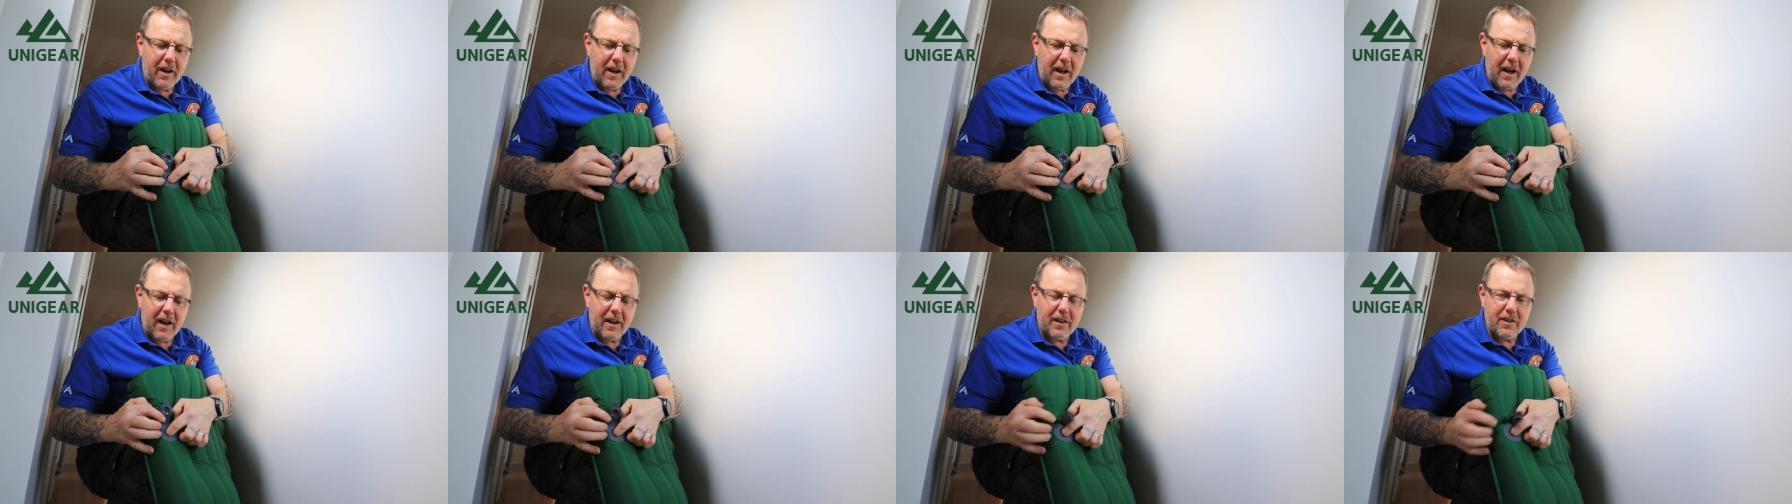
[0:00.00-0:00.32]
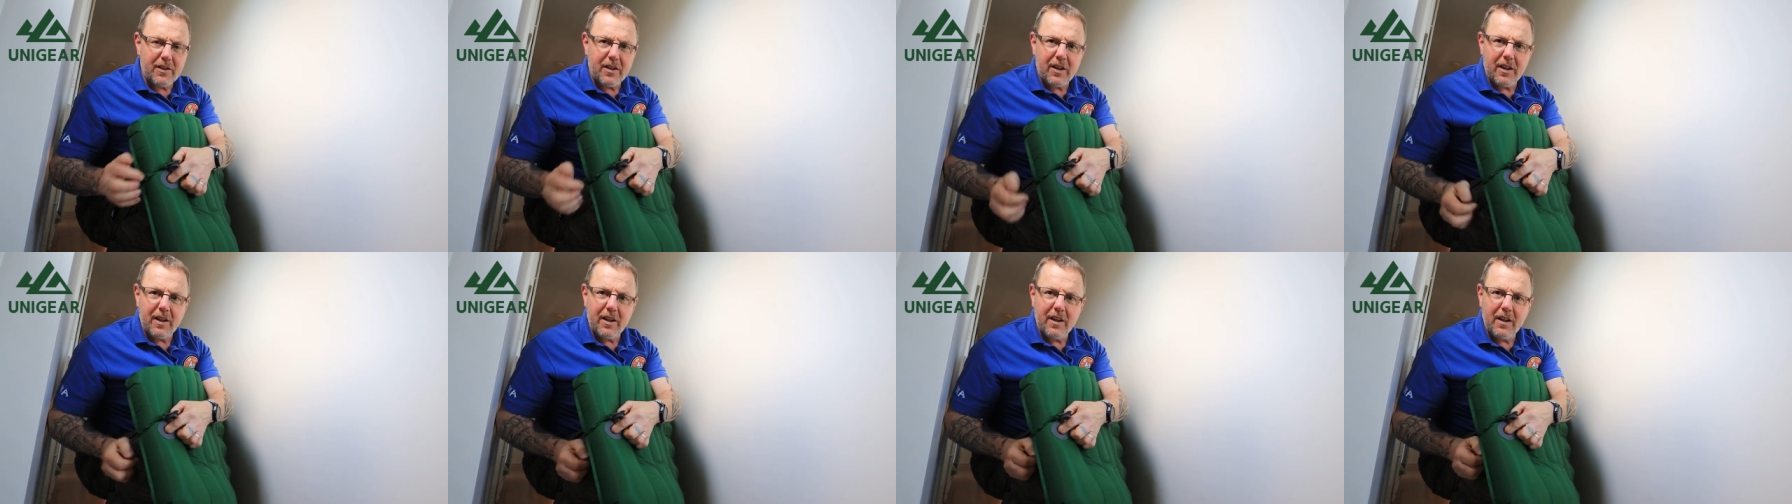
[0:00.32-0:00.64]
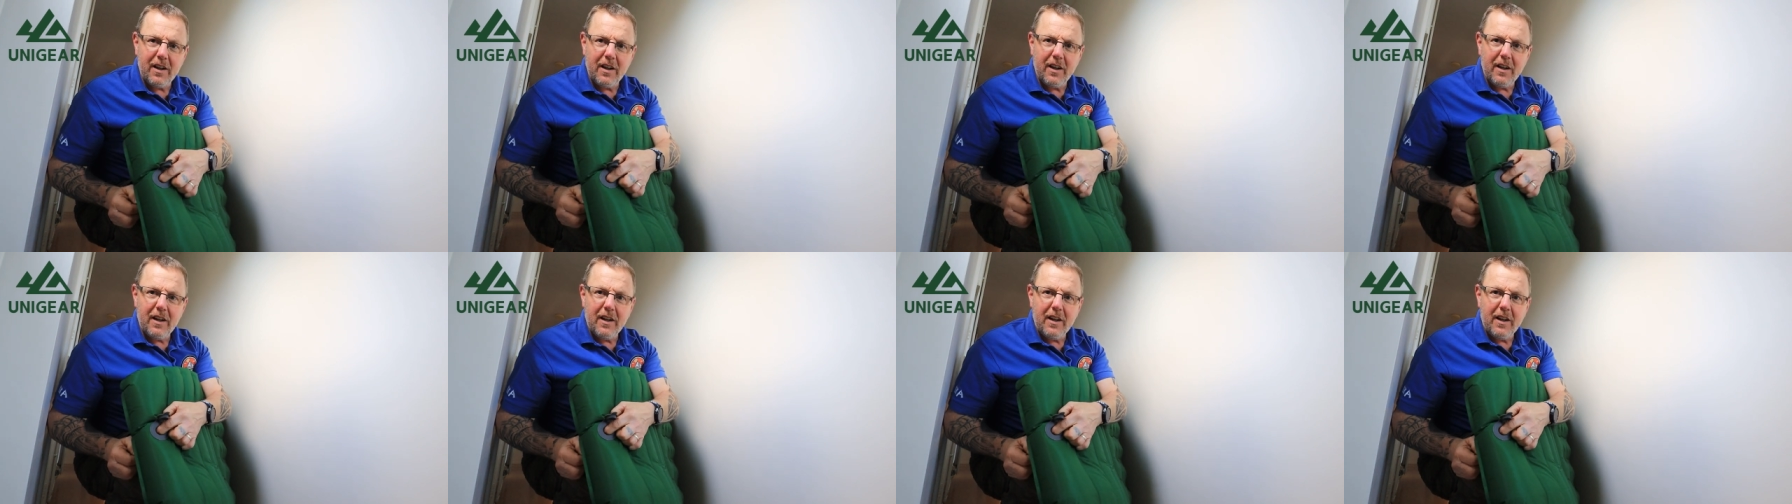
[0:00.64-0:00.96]
in the end,
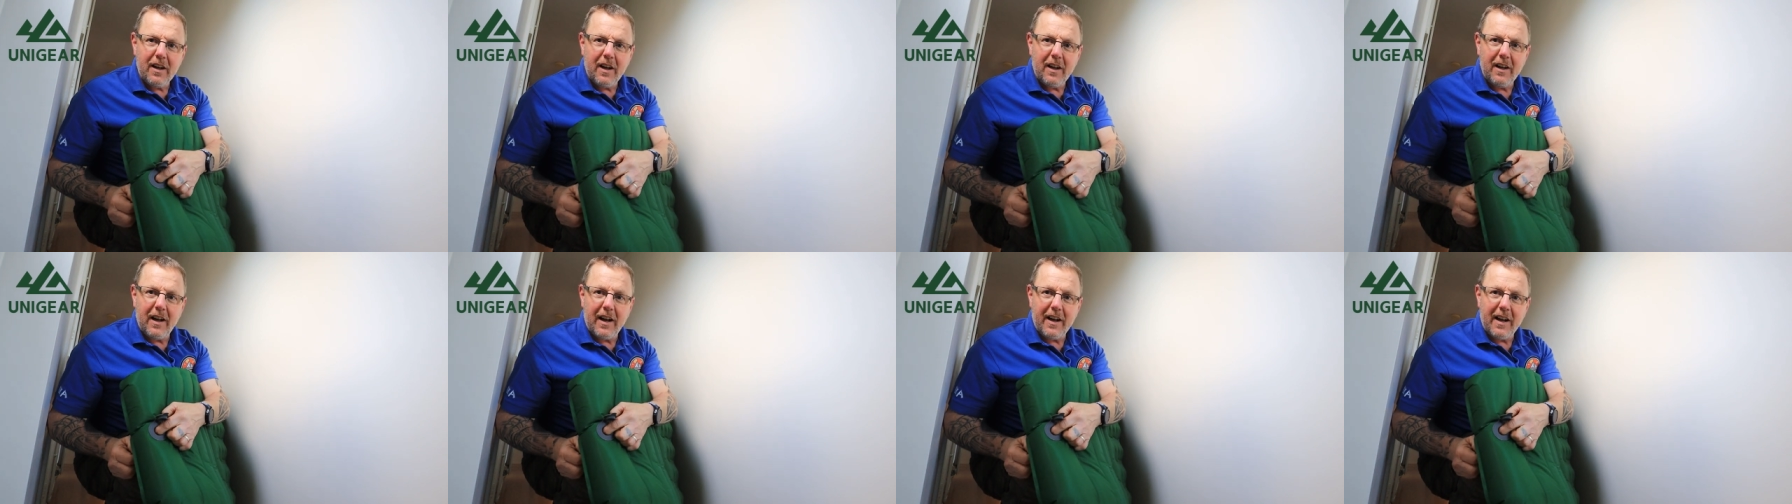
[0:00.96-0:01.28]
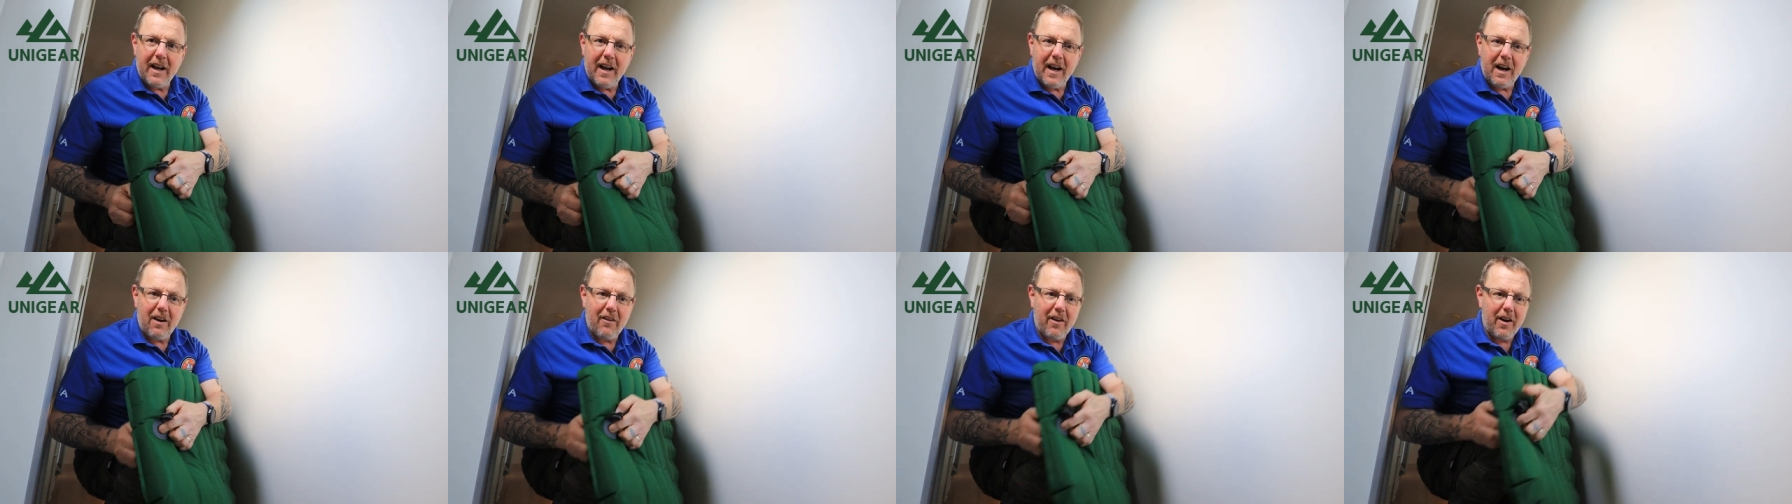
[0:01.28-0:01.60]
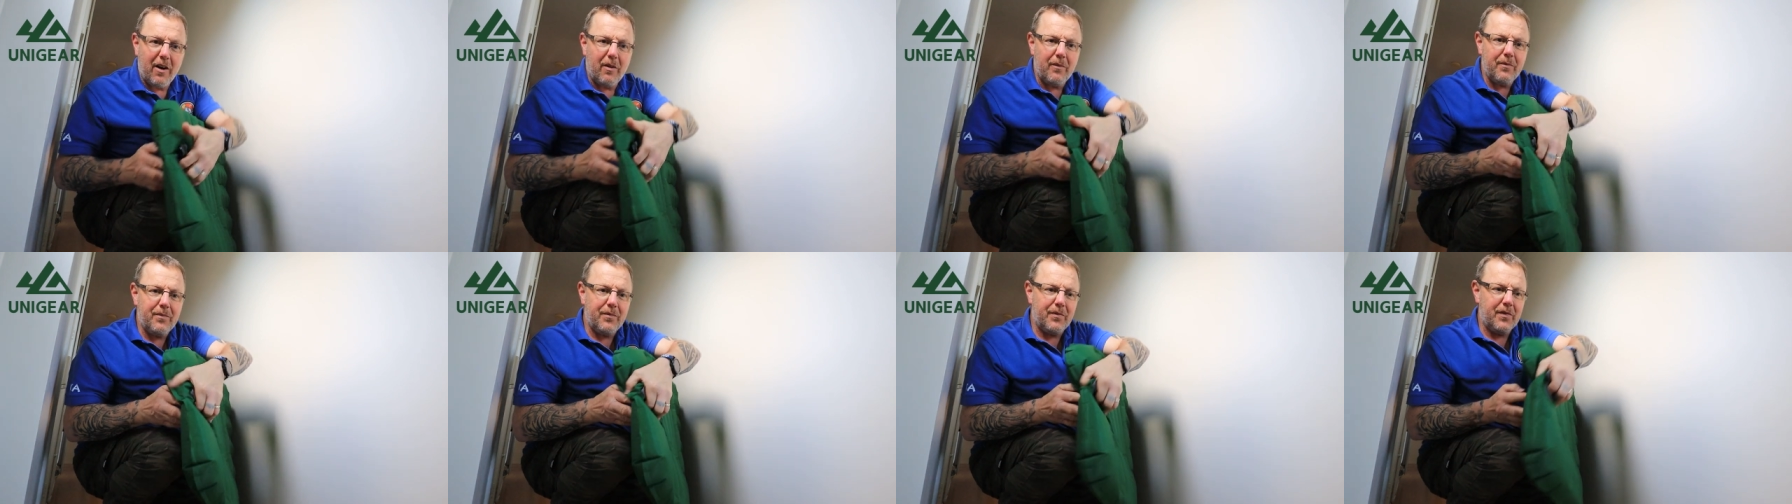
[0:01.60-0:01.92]
and let the
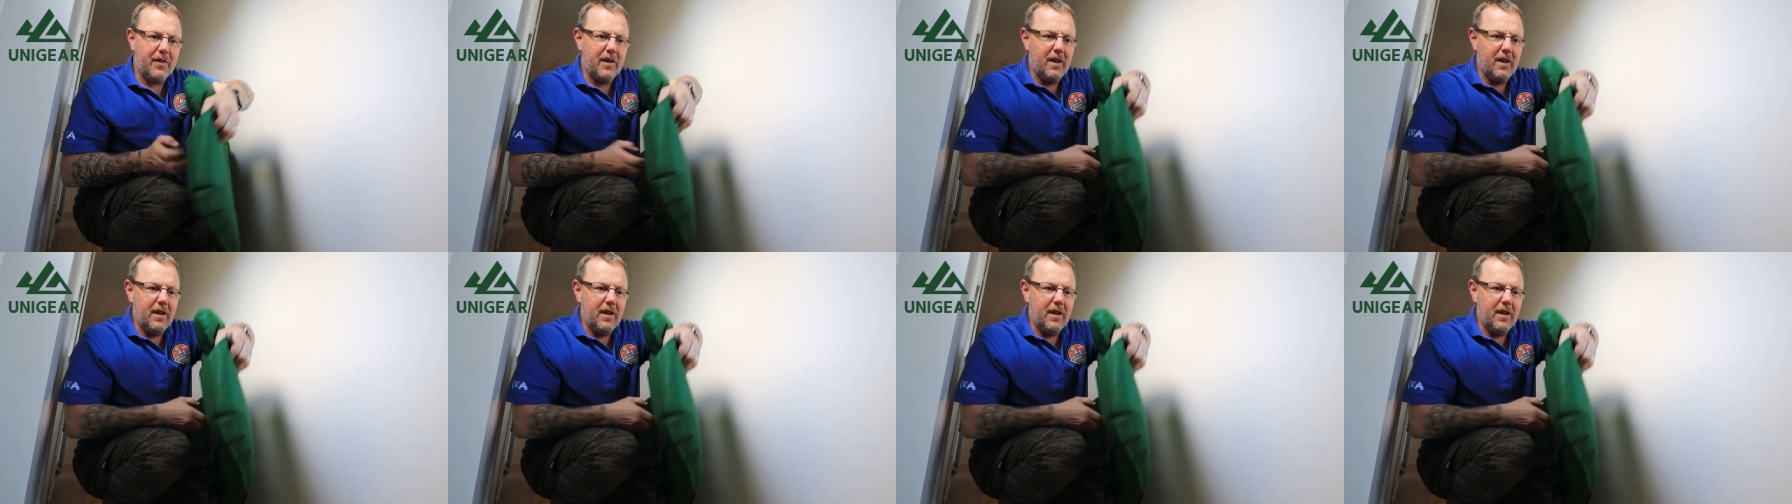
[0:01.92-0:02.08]
air out.